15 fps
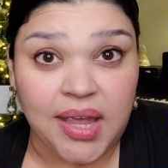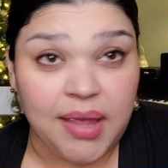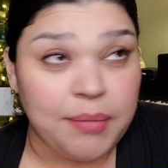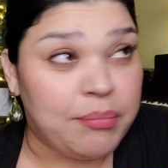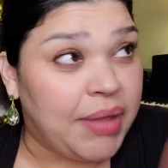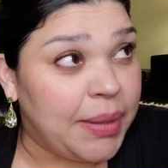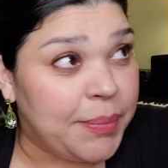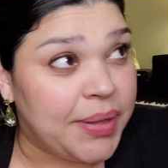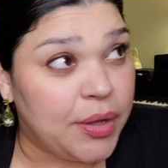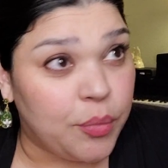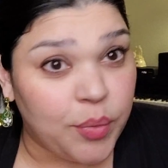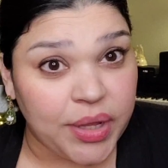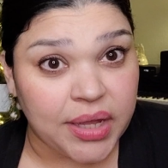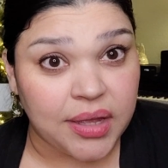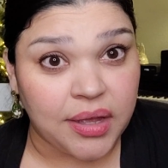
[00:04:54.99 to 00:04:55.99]
maybe a
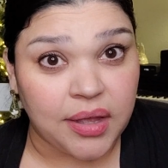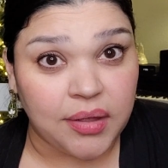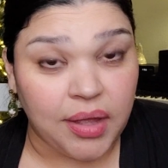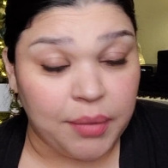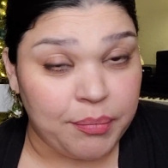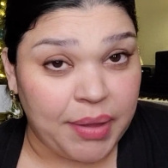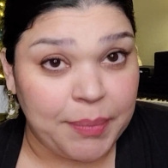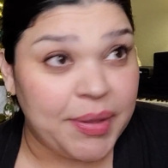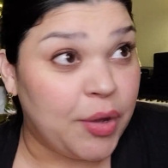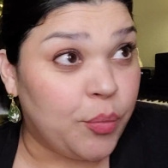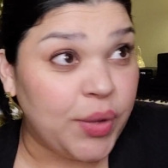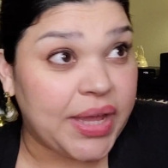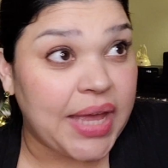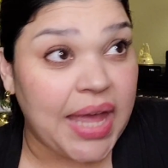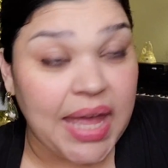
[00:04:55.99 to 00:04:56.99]
week
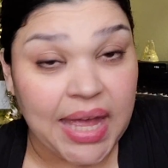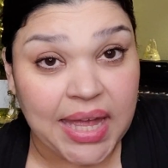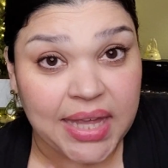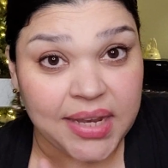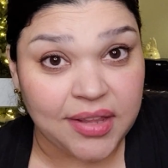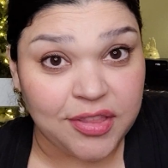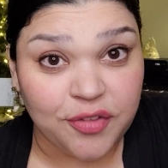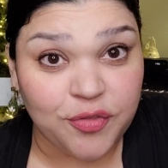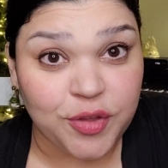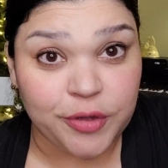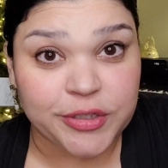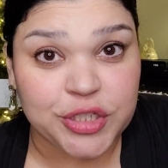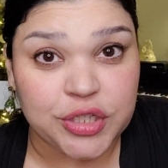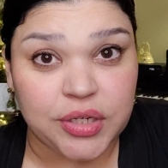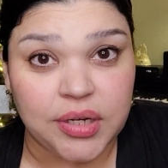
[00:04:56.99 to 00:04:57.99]
ahead in the
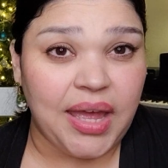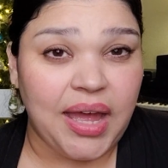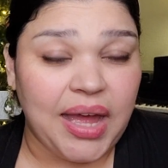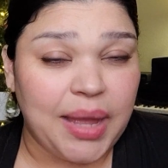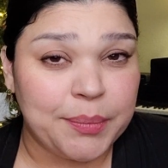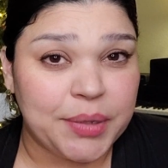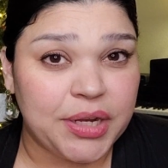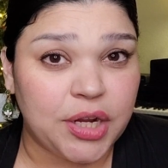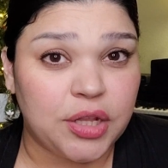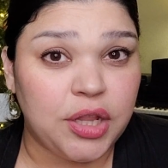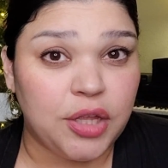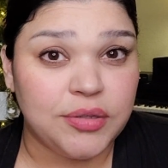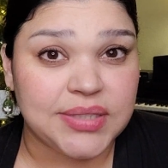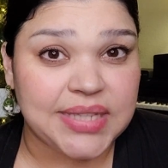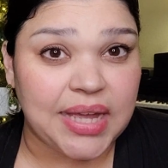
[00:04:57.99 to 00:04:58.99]
future, I'm going to
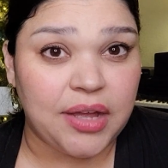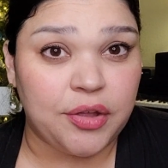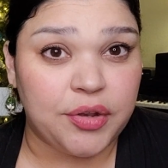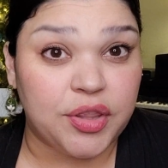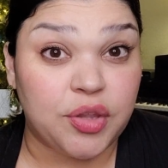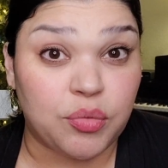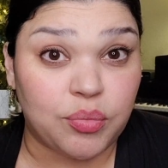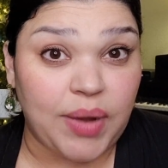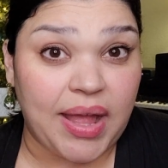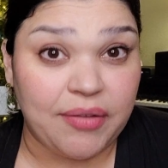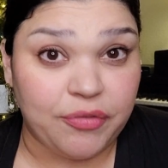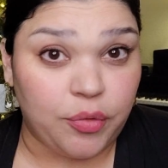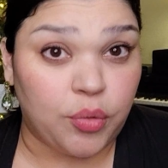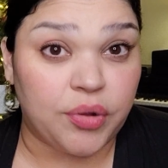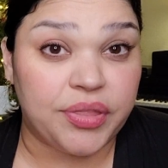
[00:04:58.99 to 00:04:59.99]
close out the
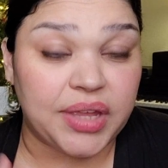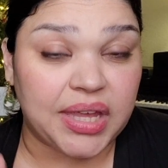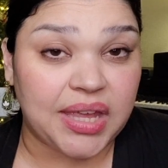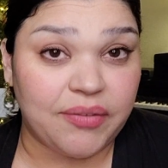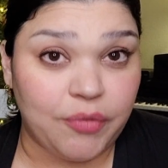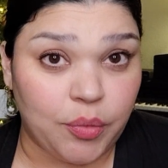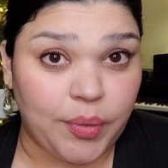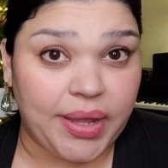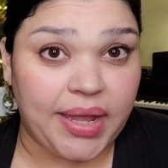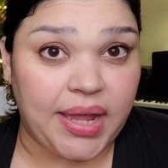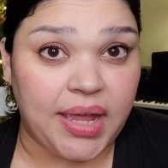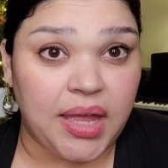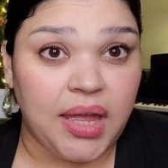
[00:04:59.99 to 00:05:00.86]
raffle or the giveaway